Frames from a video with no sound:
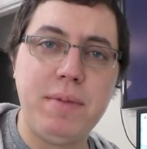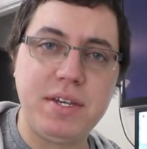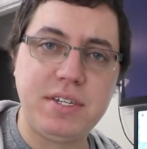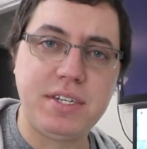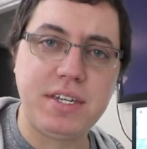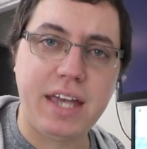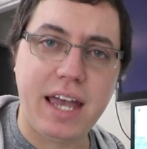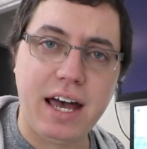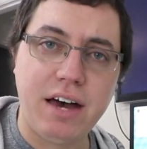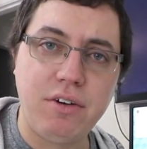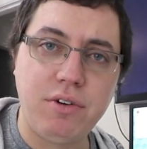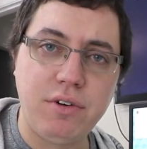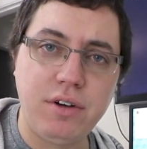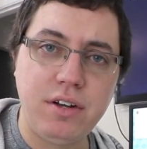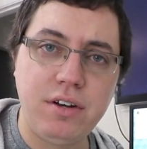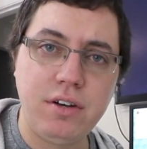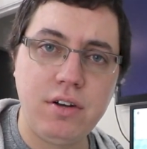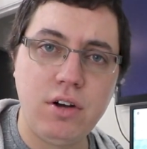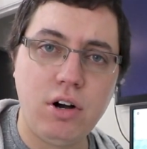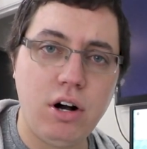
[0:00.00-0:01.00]
missing out
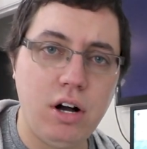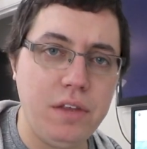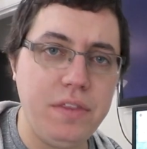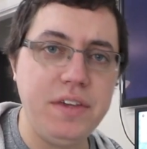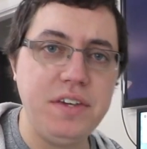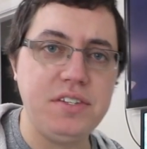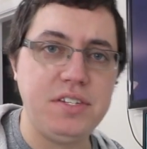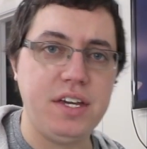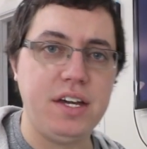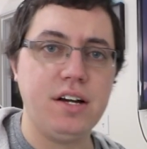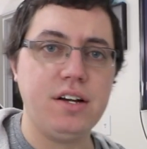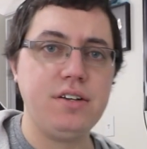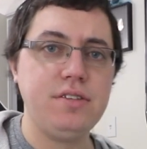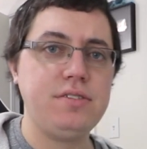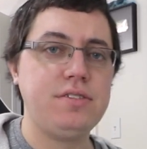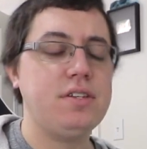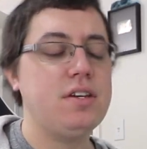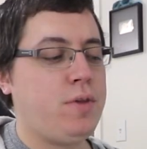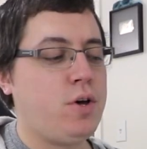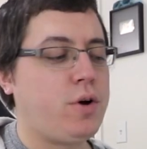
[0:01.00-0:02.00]
on all these years?